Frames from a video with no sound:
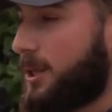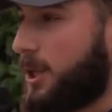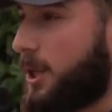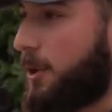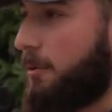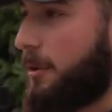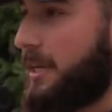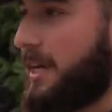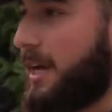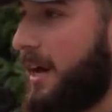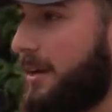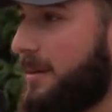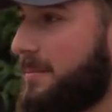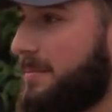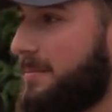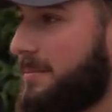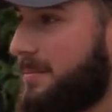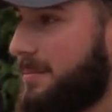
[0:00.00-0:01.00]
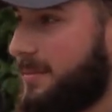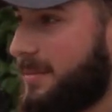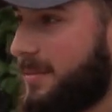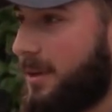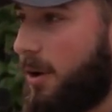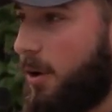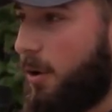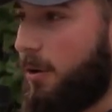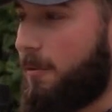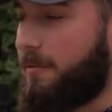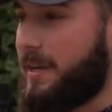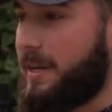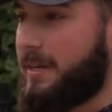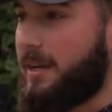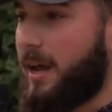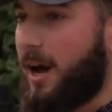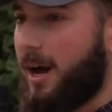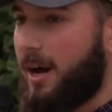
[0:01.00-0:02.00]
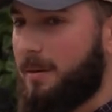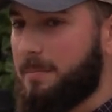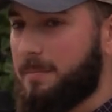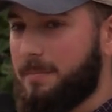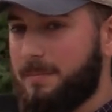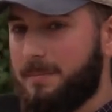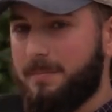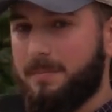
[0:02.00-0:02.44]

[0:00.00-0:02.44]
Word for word: Korea or Vietnam